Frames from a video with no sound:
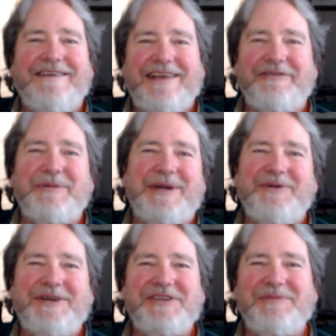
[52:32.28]
Everybody
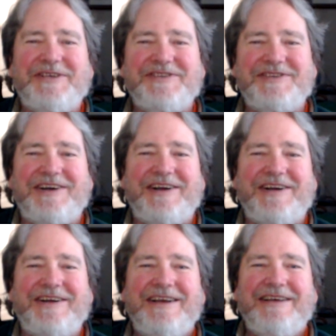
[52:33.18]
wants to be a
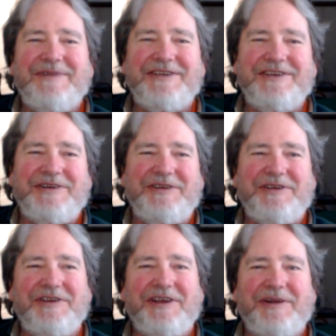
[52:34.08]
star, but
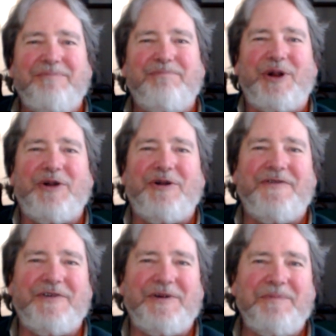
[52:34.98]
you're going to burn
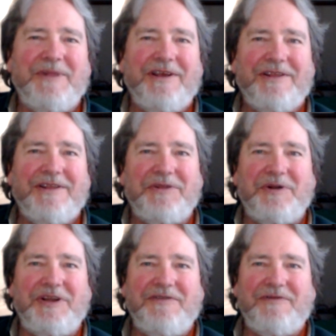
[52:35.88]
for
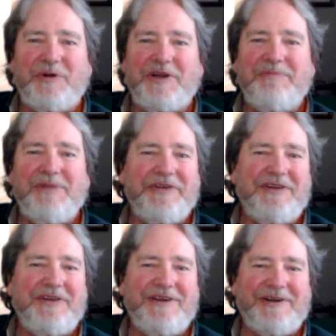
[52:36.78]
30, 40
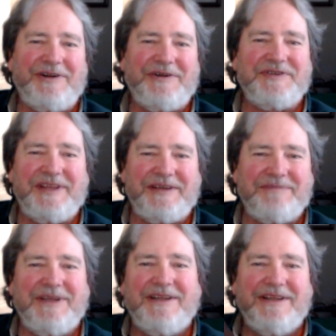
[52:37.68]
million years and
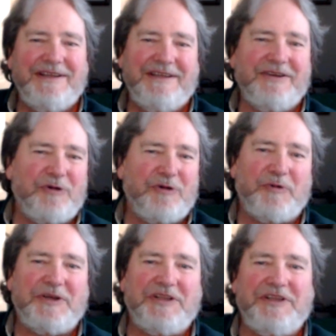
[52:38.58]
then grow
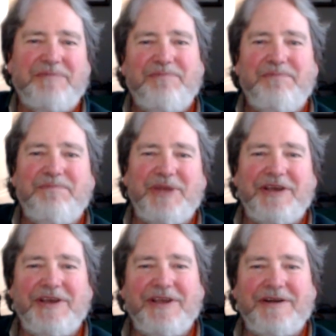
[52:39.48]
really
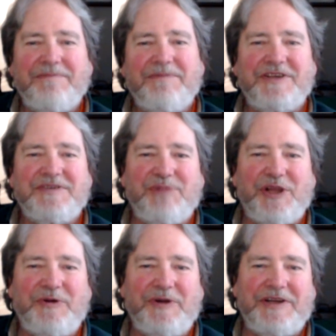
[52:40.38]
big and
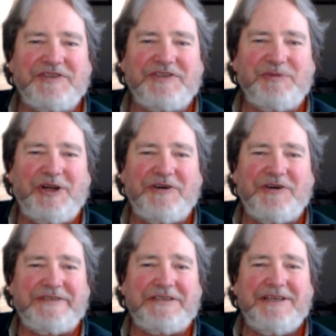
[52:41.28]
explode in a
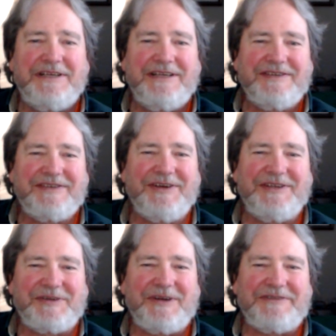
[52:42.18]
supernova. So
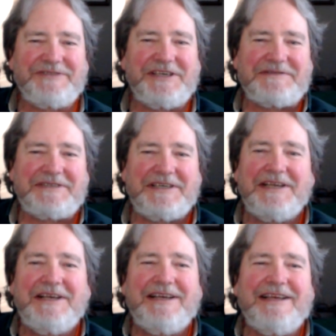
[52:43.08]
it's a rough life.
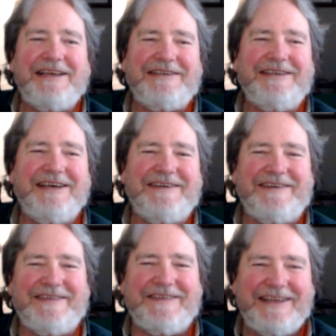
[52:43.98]
And
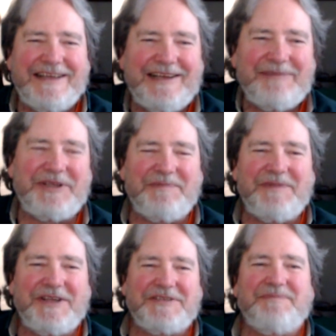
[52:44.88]
but
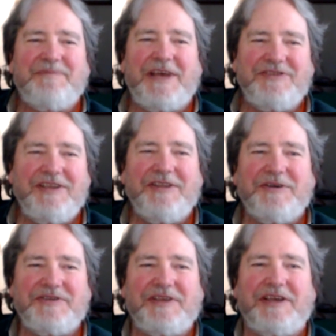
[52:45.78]
I see
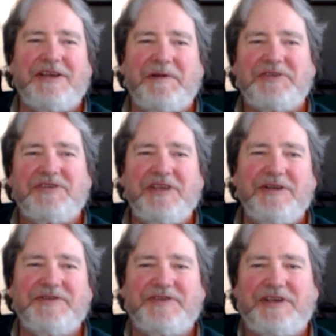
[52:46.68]
those as like a
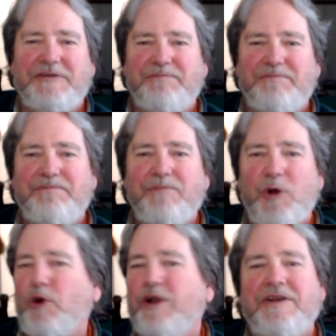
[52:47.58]
single celled
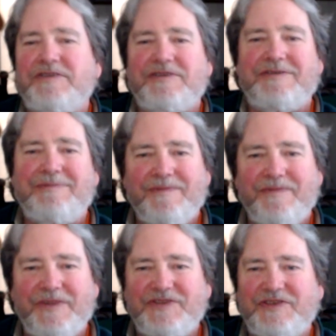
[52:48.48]
organism,
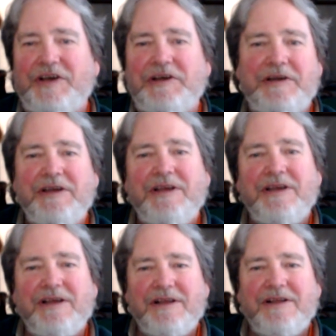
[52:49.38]
the sun,
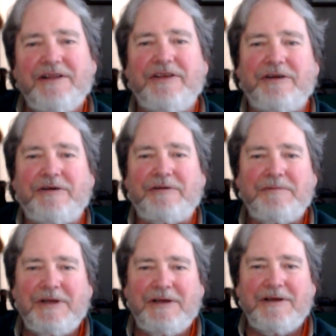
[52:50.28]
you know,
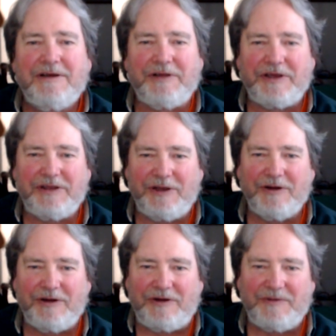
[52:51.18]
like the
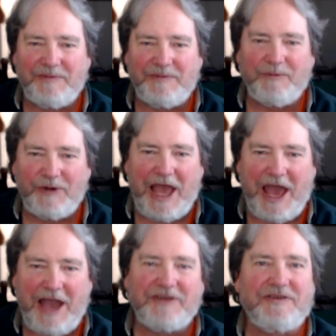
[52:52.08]
earth
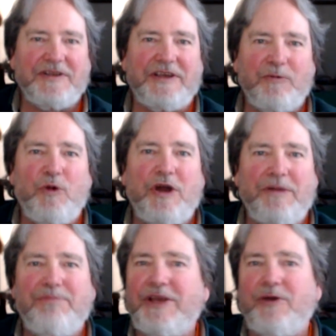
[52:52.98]
acts like
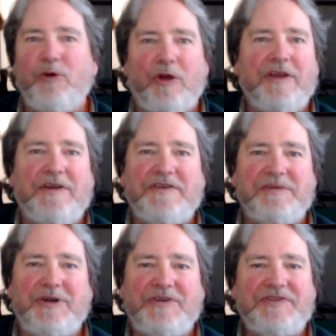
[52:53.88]
one big
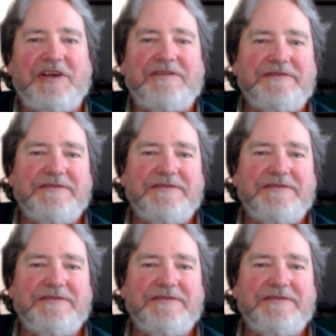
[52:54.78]
organism herself.